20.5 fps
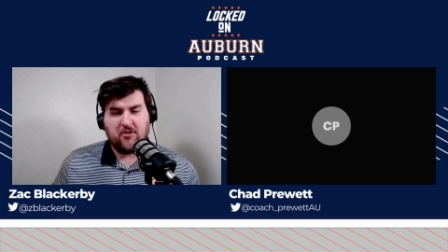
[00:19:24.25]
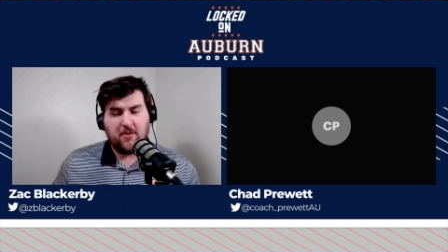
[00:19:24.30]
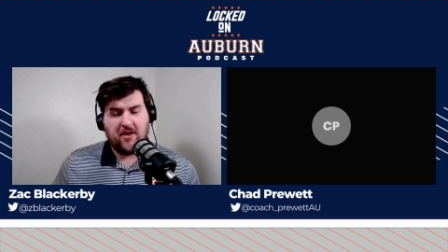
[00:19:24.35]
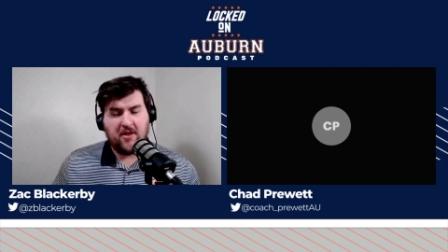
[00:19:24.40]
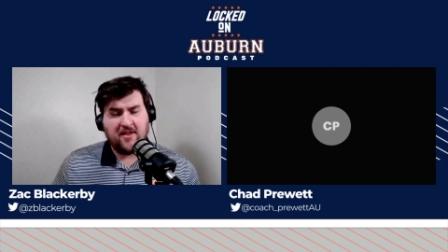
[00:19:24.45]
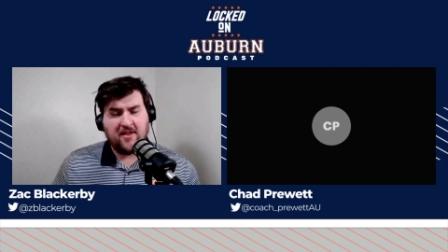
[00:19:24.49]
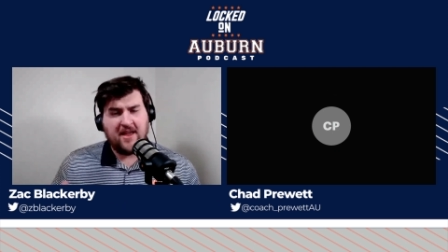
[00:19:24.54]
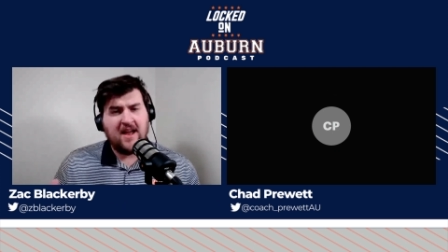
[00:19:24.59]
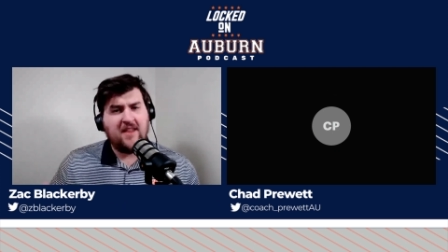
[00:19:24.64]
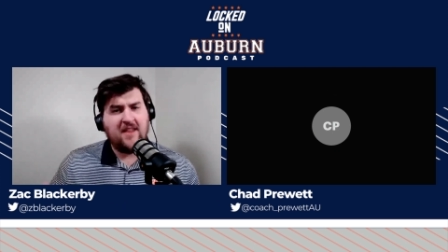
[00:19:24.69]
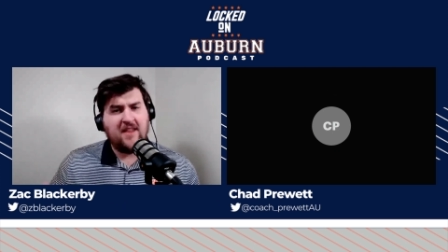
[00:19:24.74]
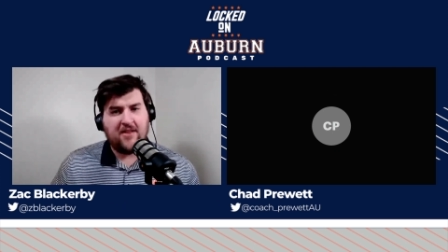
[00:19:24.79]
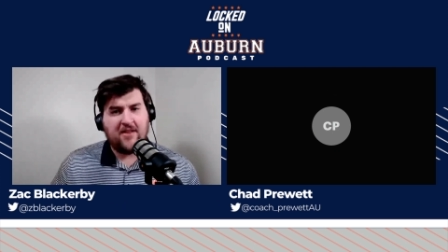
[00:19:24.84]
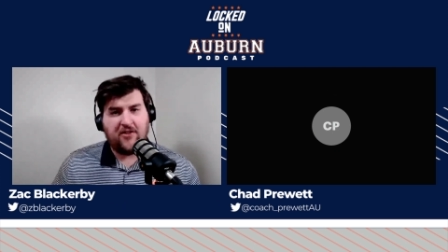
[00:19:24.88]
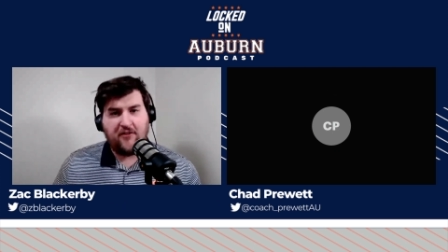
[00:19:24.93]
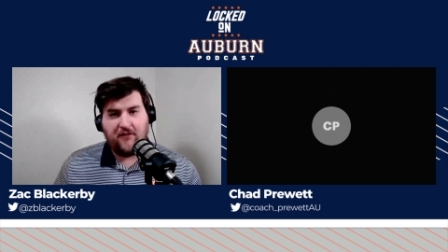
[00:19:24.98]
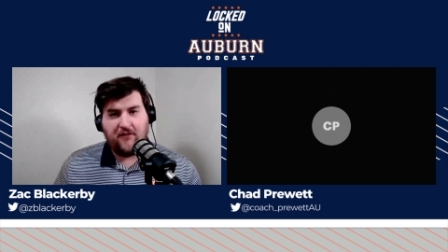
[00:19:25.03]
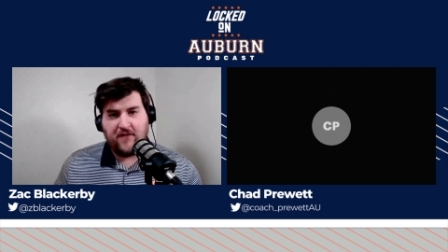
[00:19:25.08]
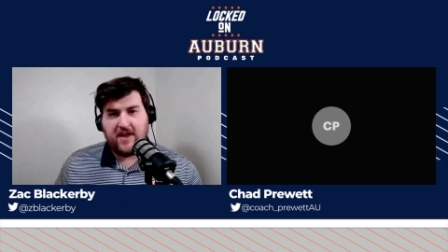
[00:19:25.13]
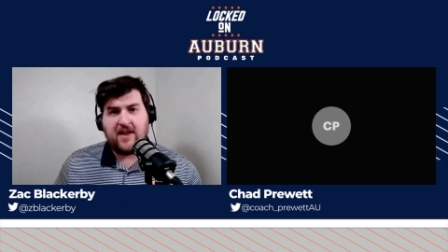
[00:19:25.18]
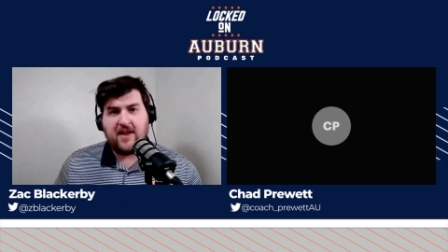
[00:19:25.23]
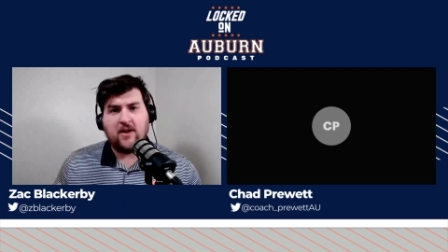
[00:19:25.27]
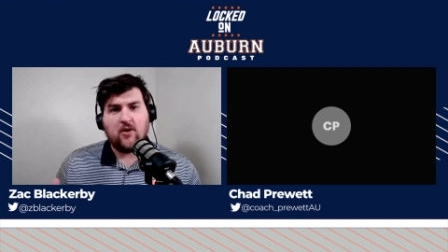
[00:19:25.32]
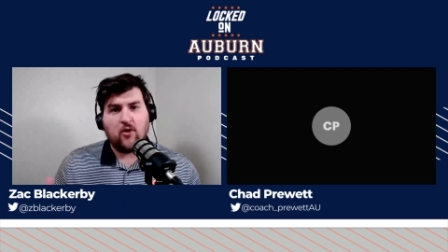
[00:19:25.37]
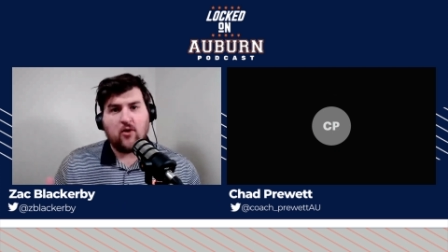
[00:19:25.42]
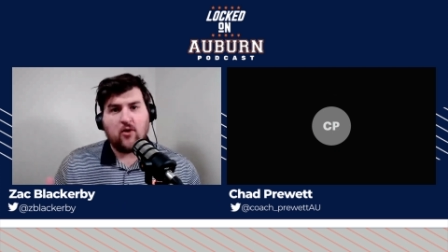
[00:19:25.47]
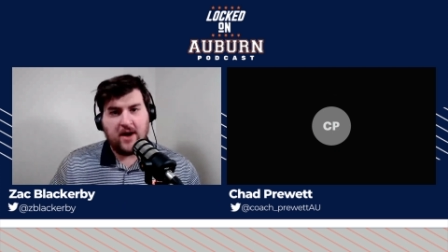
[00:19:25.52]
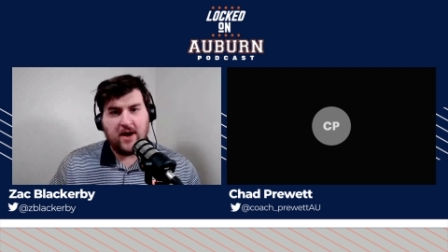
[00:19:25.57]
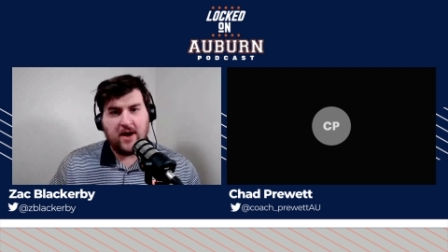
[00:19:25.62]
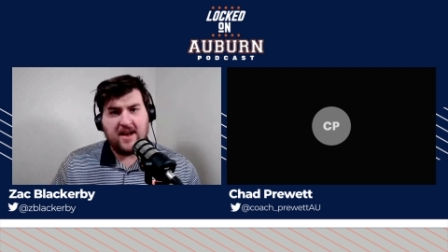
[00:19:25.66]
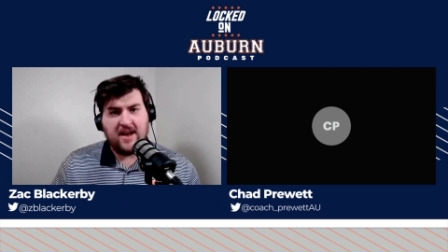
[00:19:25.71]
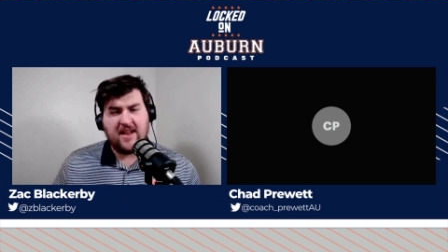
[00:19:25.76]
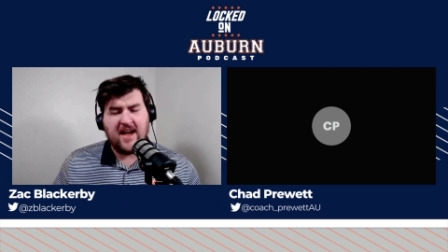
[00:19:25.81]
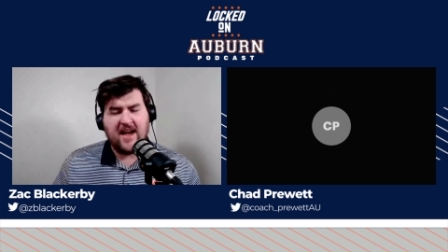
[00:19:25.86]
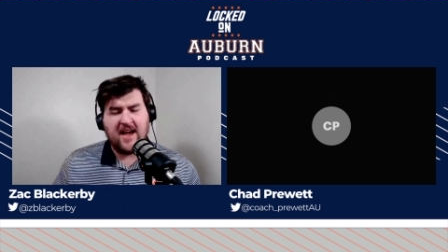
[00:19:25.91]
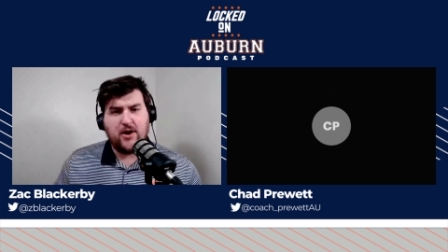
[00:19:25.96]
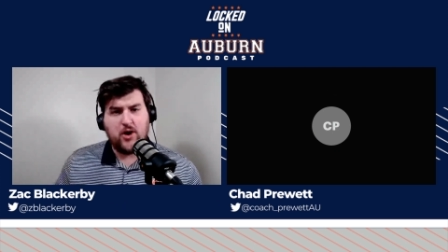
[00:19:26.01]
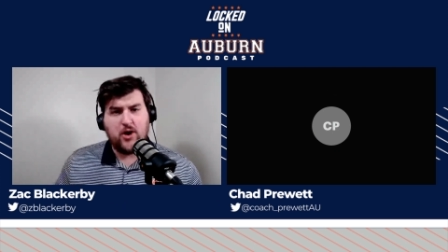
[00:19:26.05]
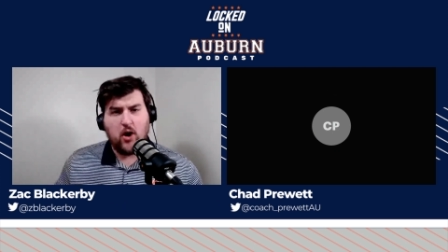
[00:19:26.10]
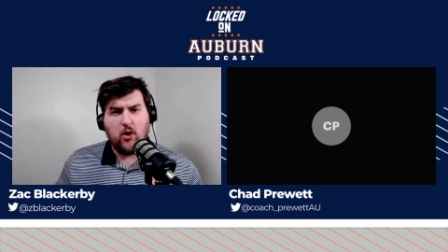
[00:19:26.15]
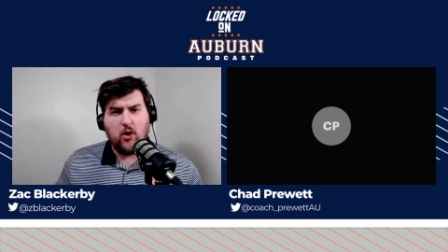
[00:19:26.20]
But a lot of that's feel, right? And kind
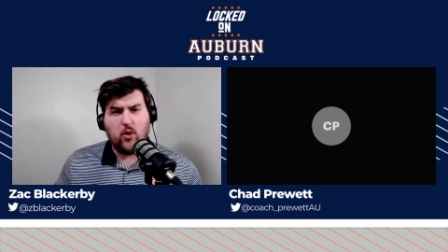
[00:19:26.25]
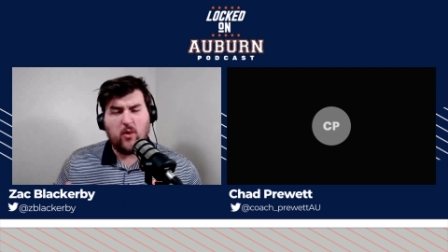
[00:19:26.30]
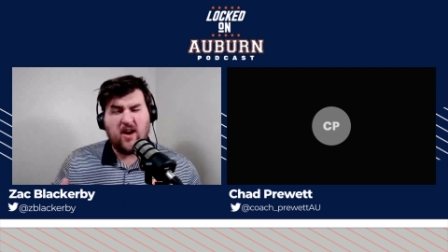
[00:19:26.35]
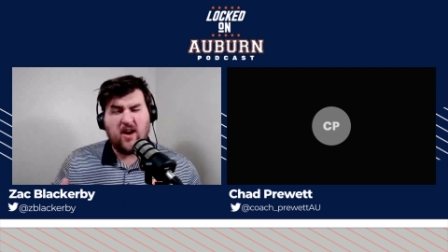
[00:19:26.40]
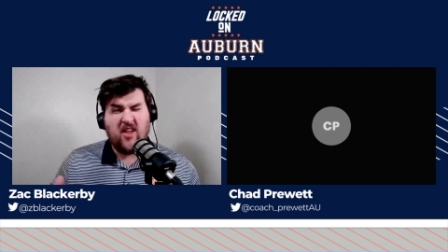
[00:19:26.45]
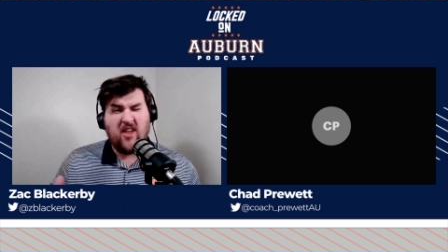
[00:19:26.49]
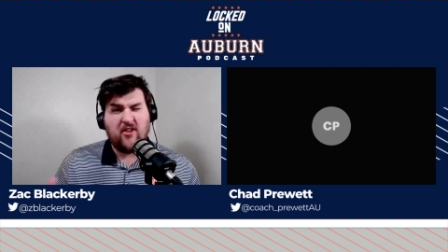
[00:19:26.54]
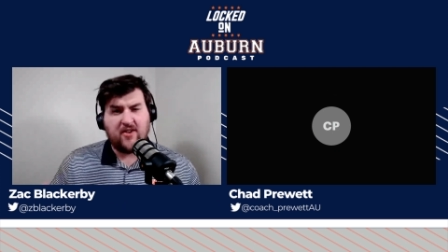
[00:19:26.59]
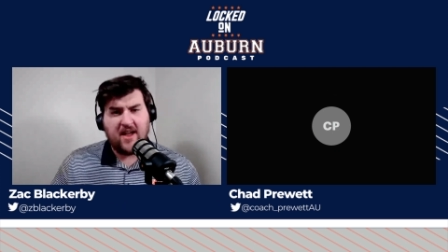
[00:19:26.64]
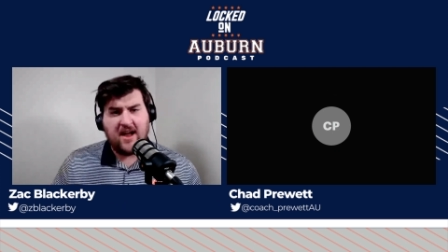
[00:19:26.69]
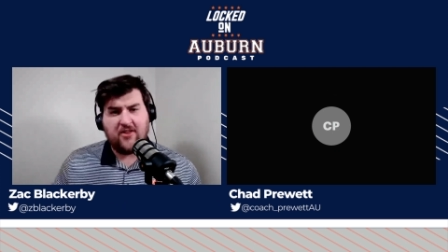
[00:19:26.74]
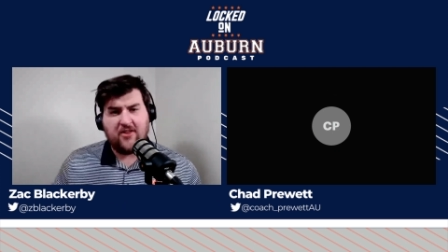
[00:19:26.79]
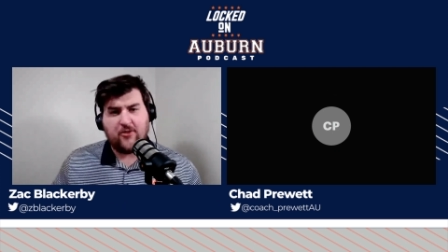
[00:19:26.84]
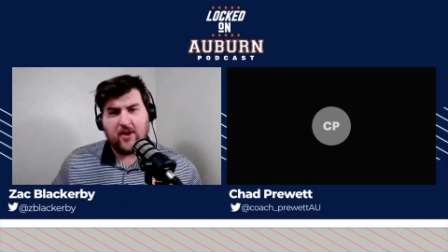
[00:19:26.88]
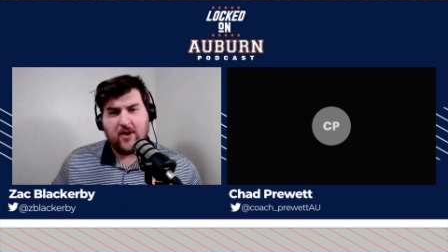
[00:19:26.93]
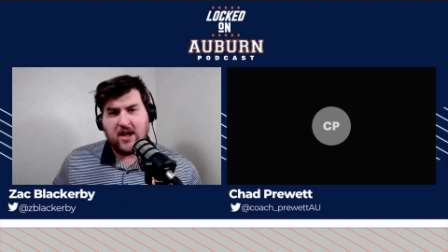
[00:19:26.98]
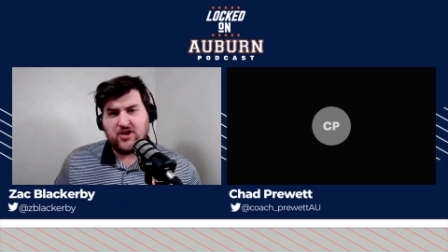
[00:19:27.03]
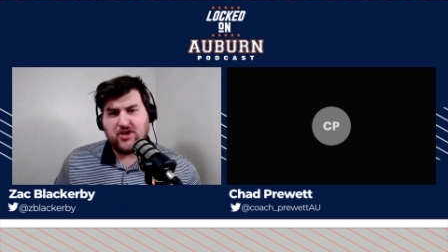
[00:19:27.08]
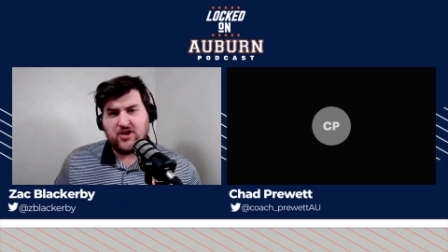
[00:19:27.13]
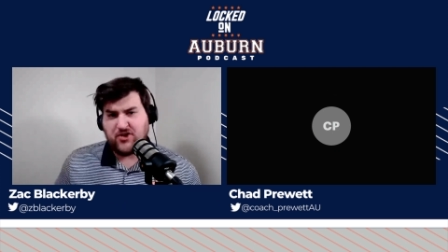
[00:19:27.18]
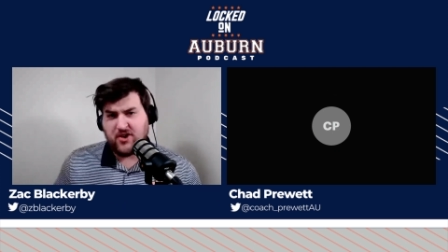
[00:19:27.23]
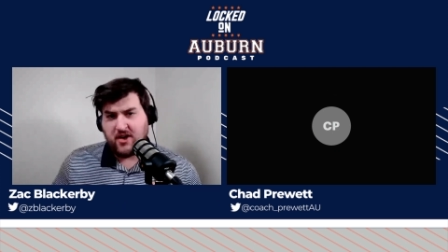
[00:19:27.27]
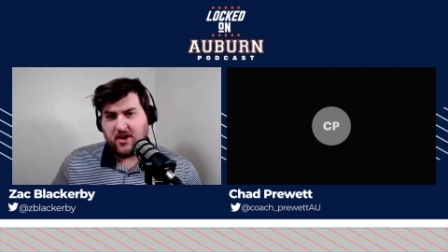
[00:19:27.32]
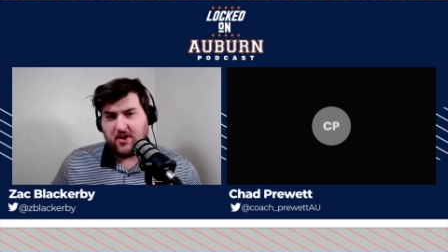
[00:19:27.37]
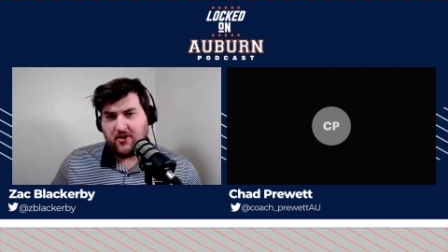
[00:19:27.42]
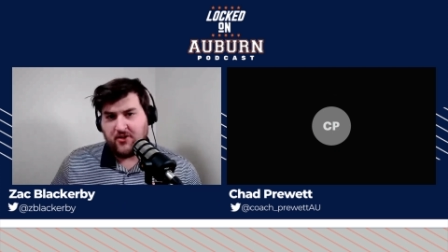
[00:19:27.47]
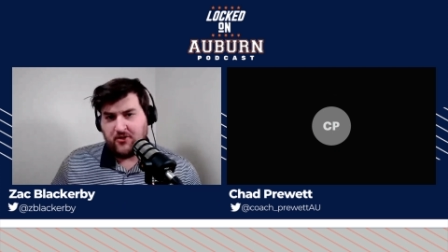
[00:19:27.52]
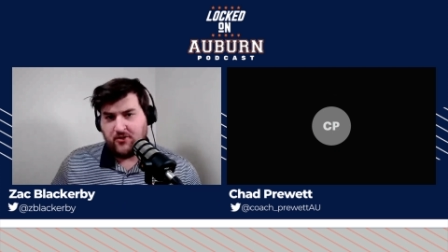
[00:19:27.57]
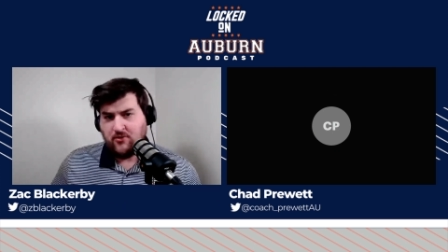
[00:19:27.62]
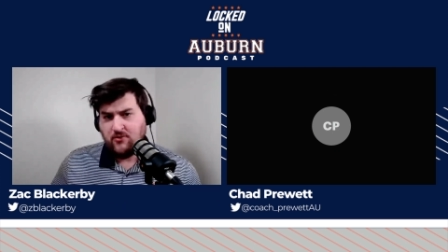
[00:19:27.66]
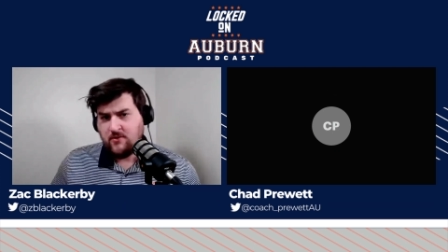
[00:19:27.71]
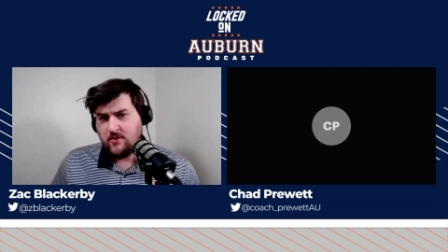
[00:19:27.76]
of knowing what other guys around you are going to do.